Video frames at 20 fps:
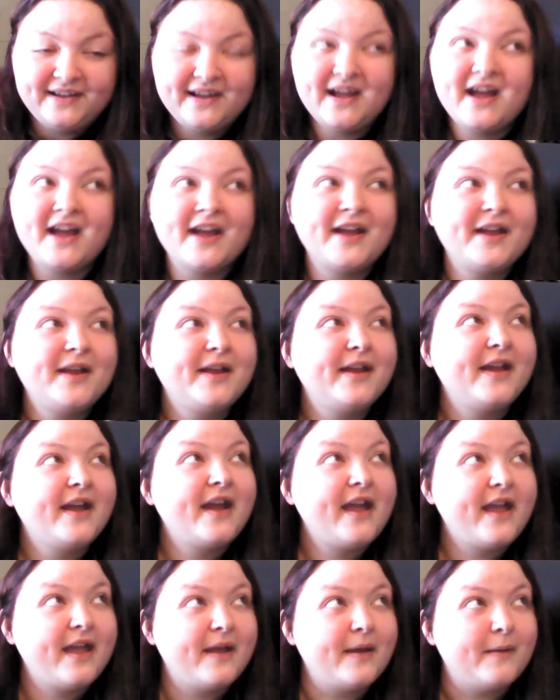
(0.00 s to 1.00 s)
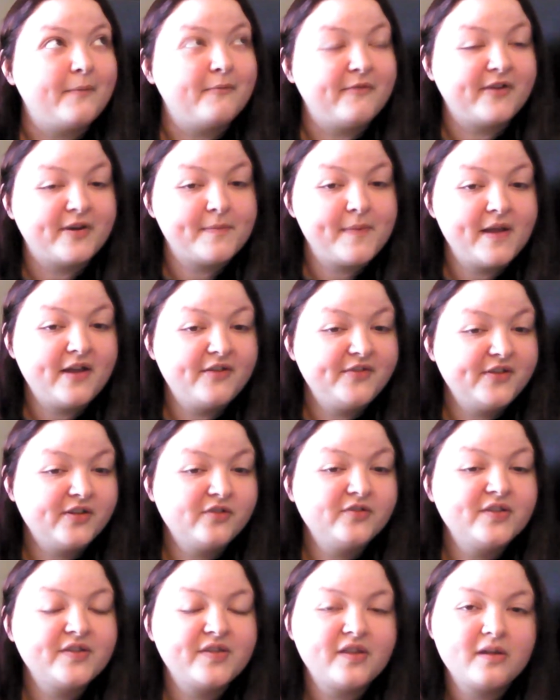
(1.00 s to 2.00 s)
I am very pale. The
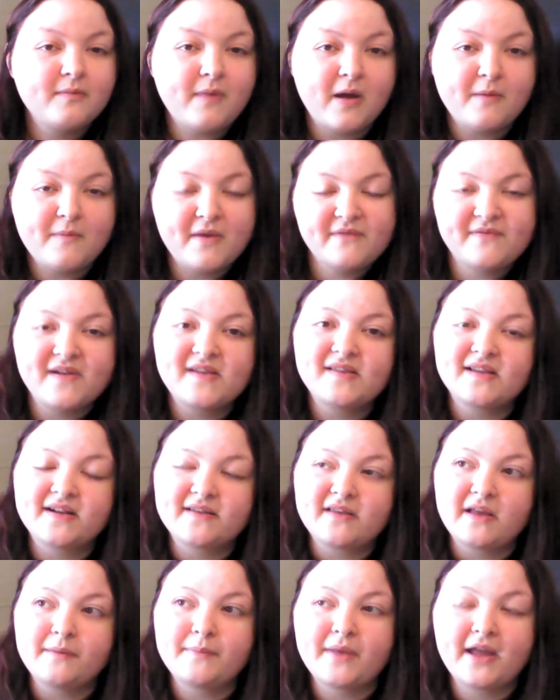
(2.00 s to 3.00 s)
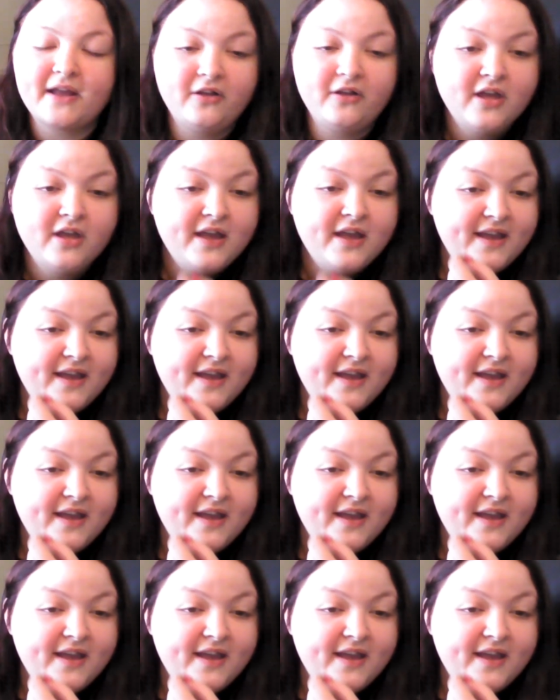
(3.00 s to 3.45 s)
only thing about my face that is not pale